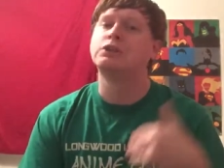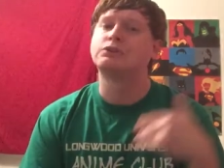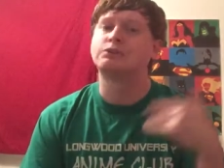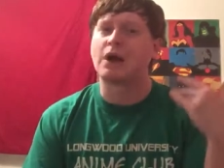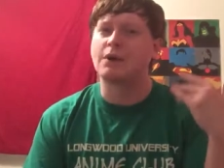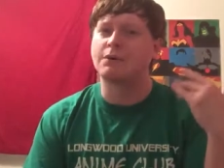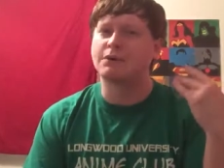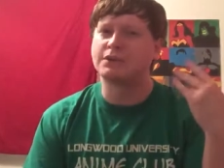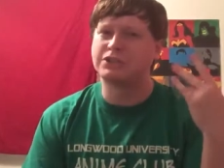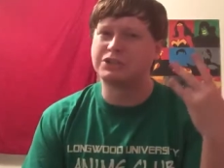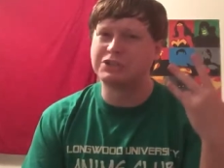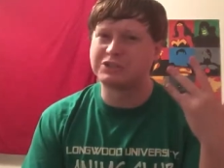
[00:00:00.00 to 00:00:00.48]
So
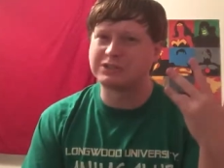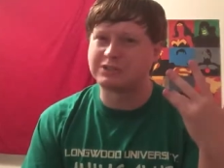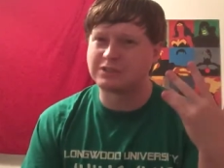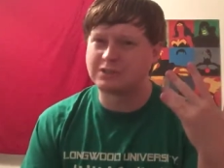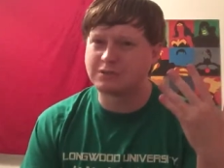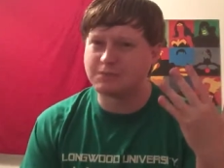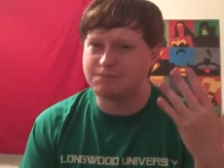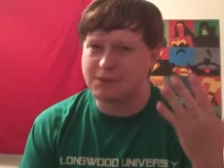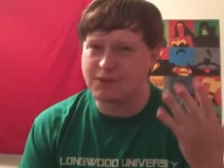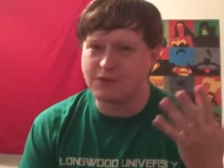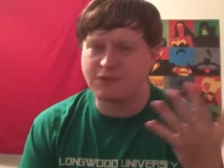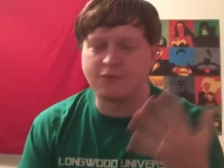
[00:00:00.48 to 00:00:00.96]
I would
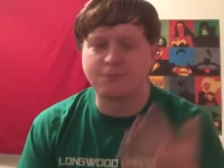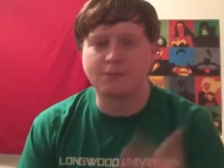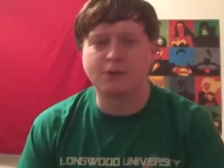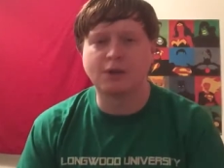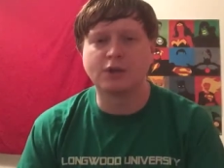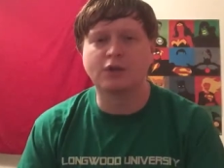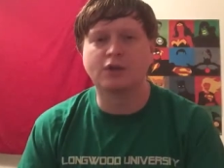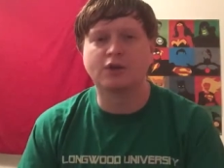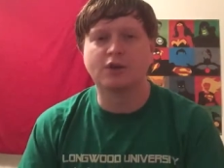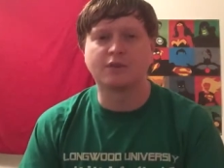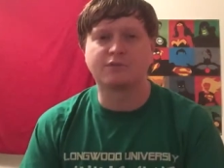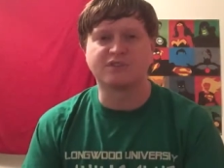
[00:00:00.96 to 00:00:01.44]
just be
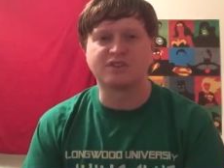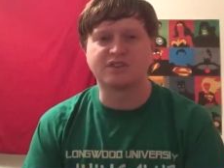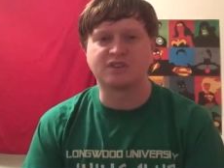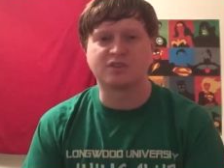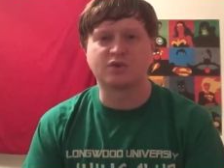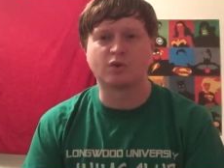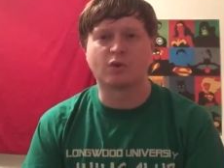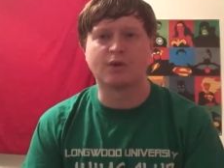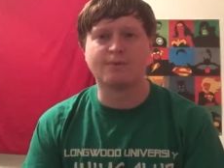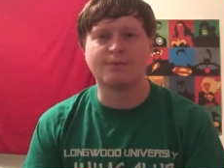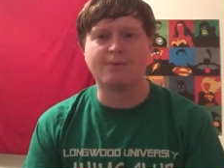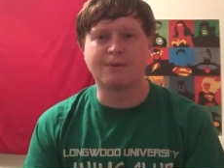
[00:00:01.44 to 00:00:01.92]
familiar enough with the
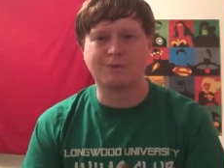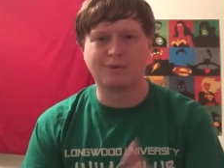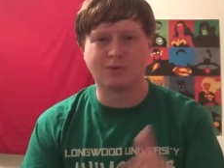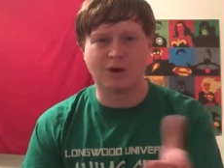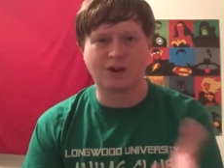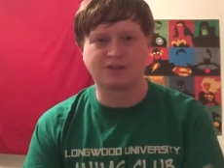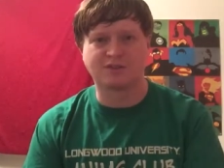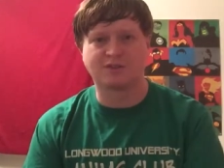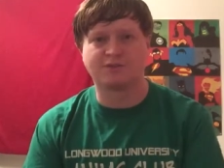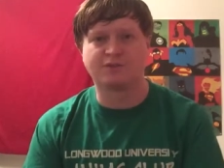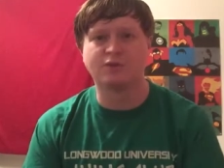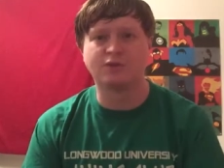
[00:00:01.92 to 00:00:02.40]
story. Maybe
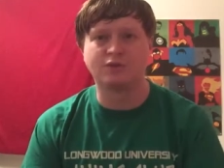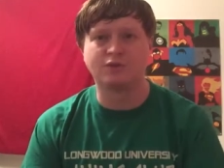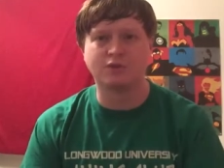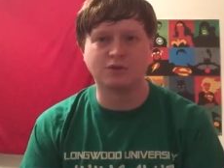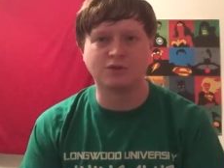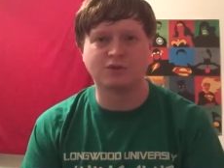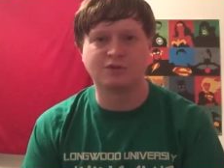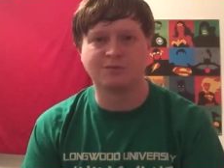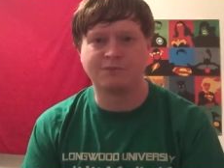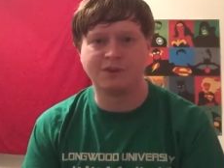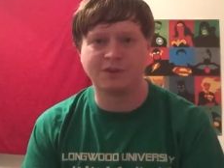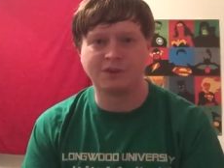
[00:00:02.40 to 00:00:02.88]
watch a few
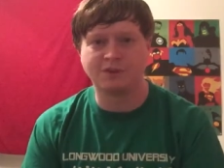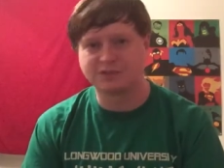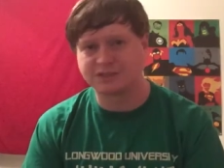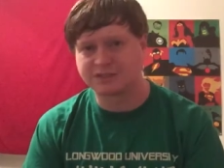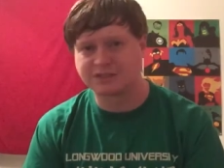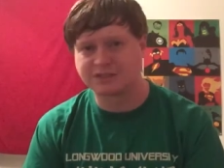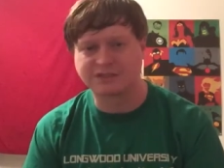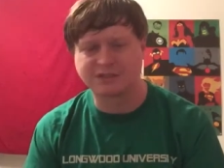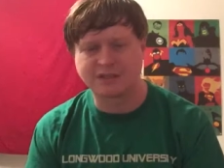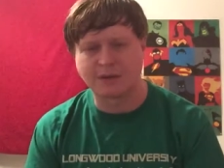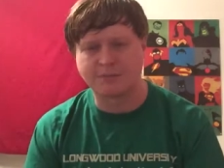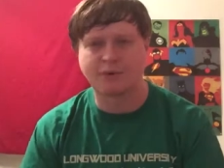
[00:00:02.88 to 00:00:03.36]
YouTube videos
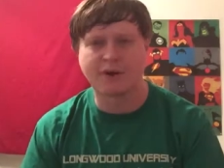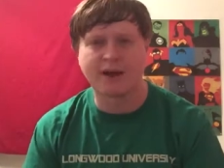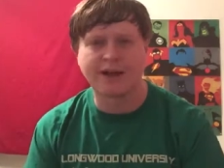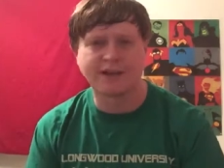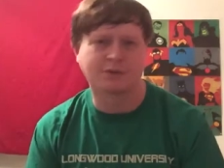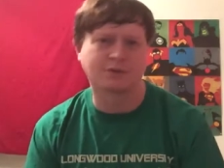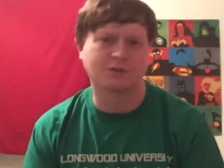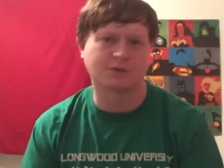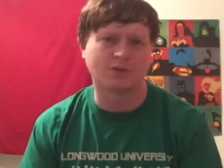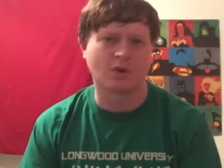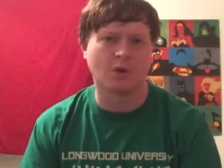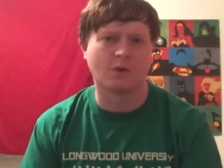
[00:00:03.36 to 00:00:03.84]
that
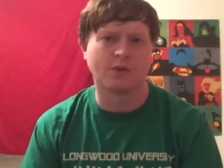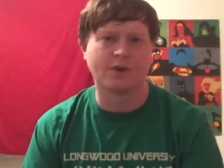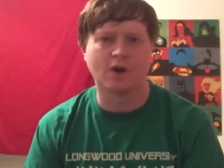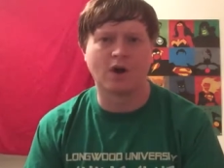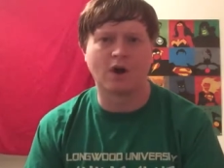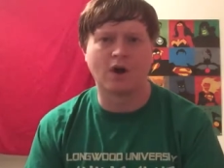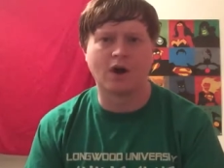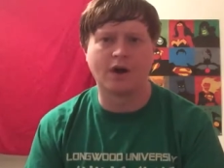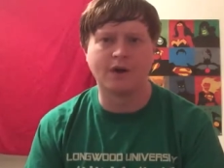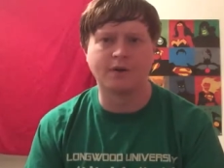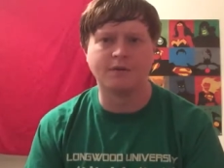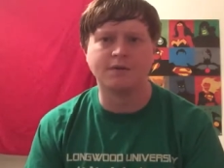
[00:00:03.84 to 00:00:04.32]
summarize what's going
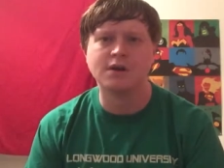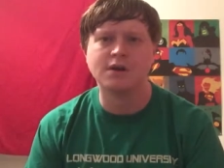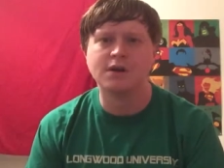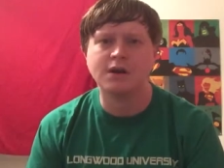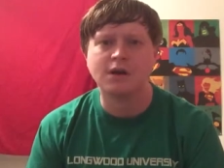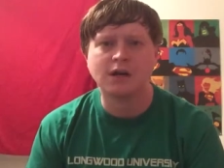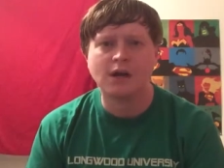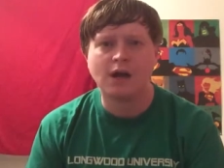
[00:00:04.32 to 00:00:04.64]
on.